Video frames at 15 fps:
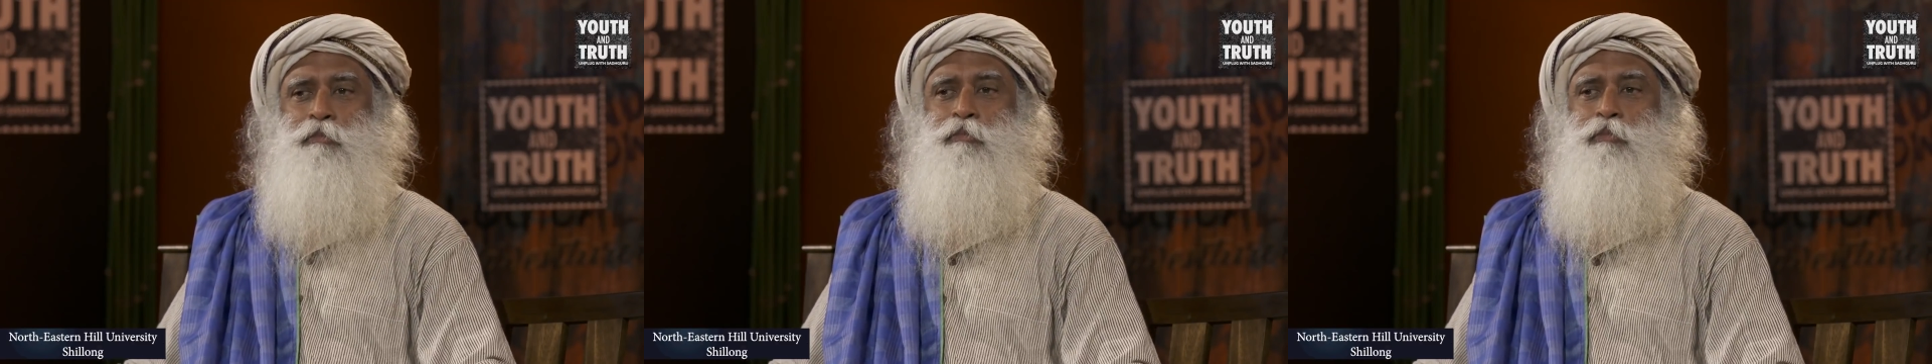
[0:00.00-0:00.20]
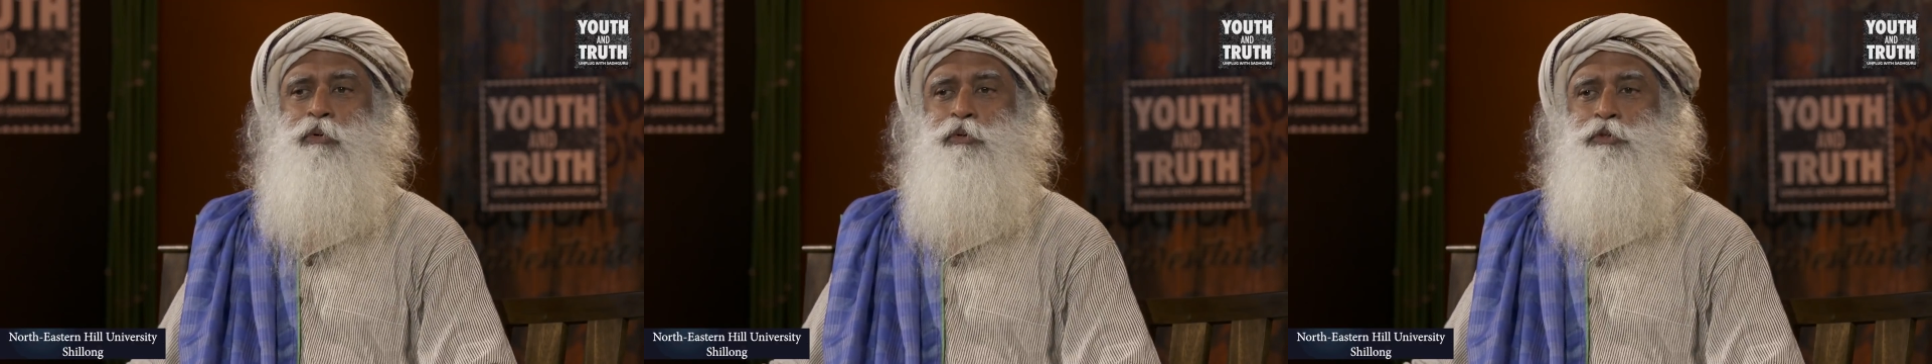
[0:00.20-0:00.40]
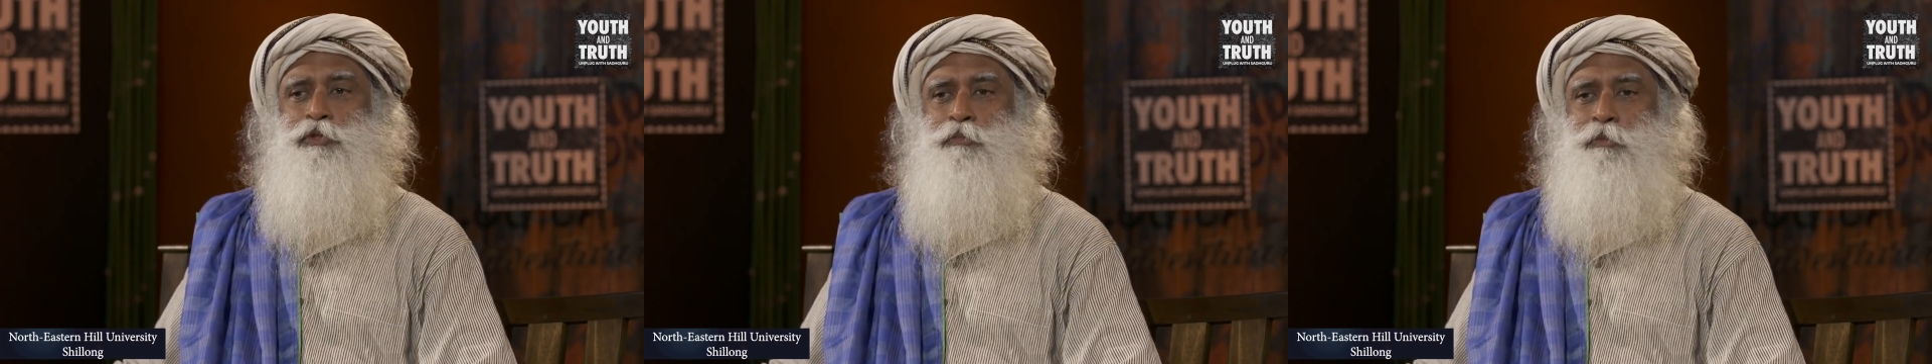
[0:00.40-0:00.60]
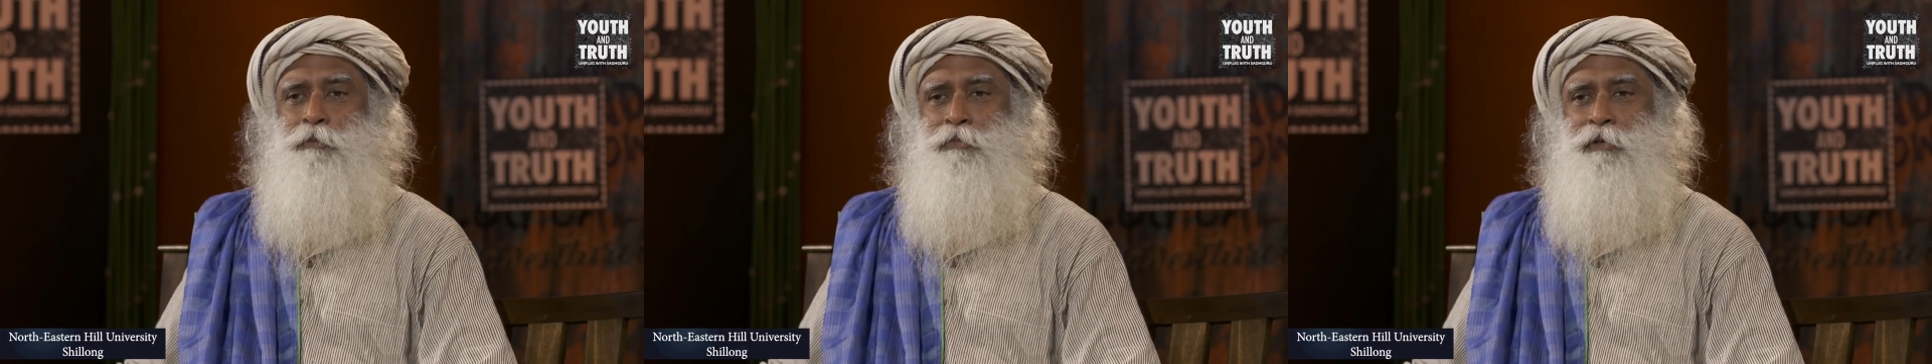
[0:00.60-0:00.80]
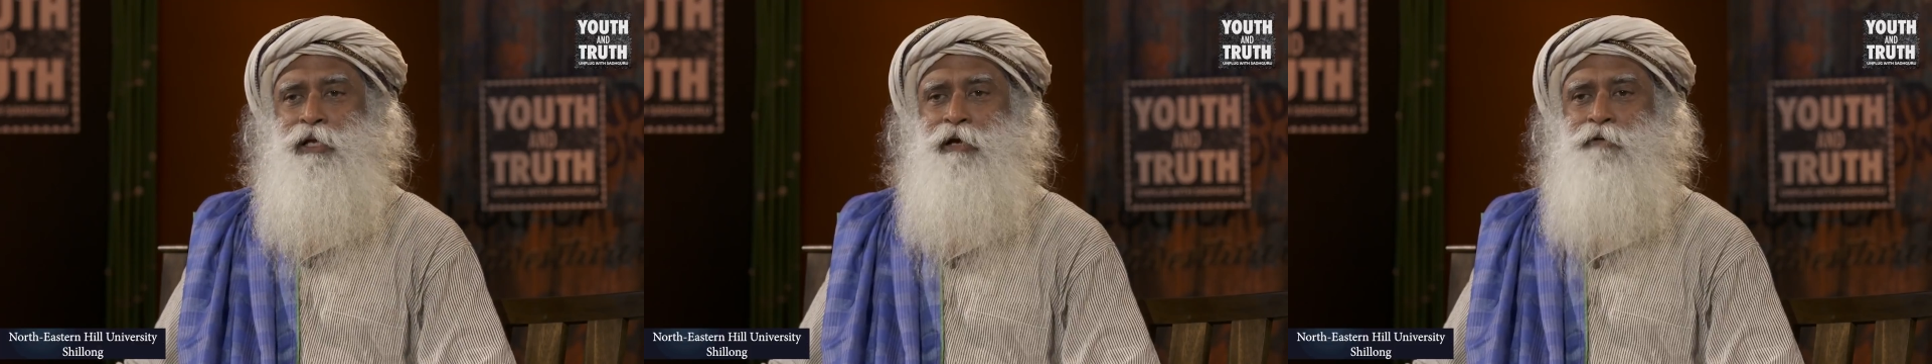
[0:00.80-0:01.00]
most
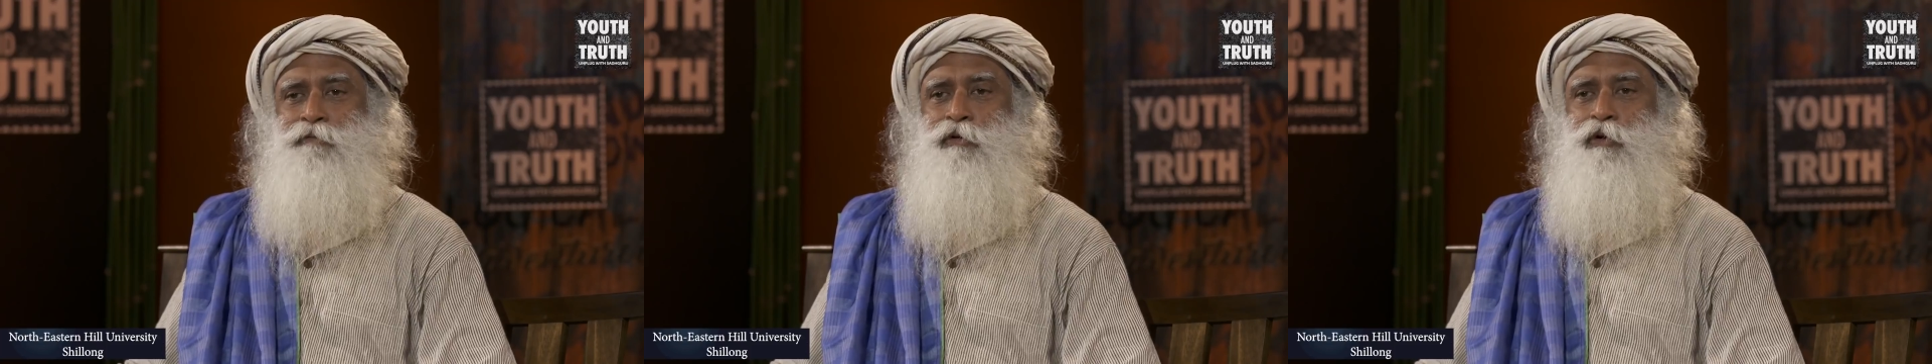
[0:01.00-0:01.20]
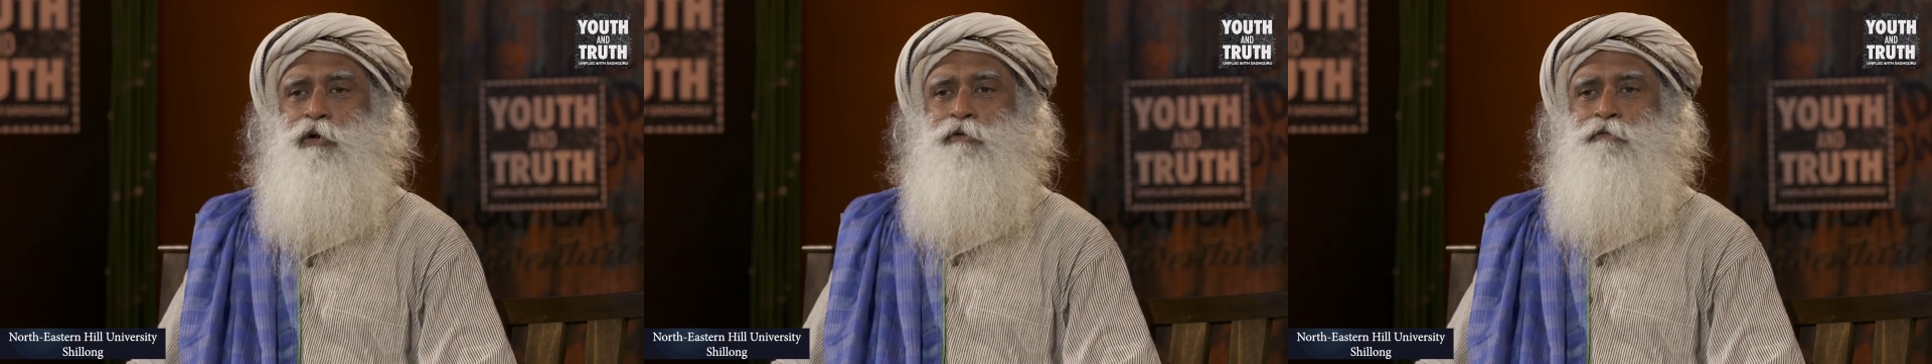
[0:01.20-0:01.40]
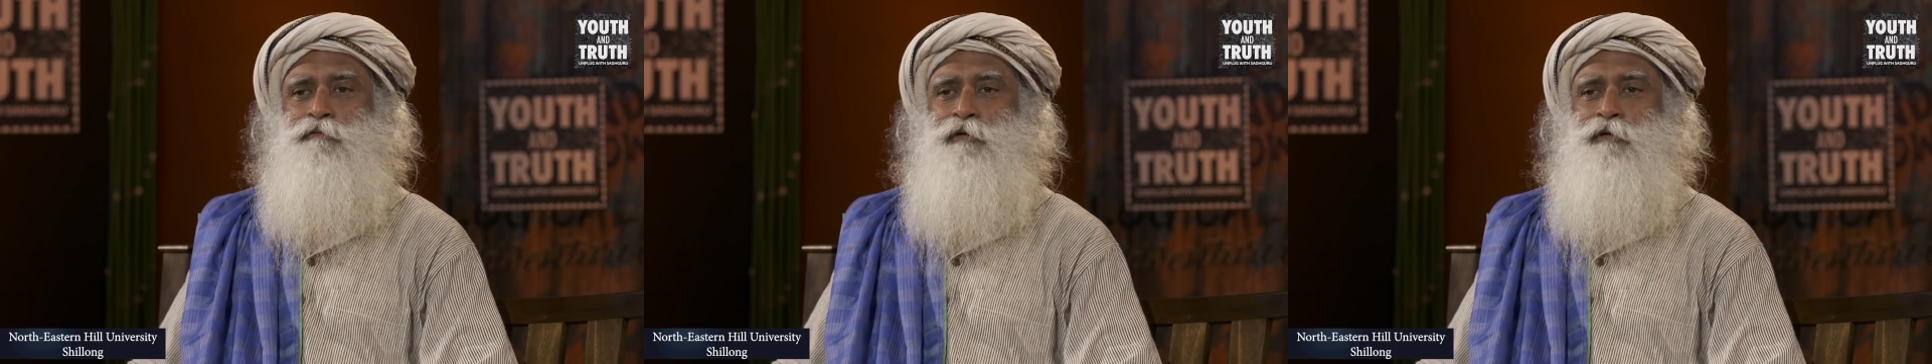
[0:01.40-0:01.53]
people have not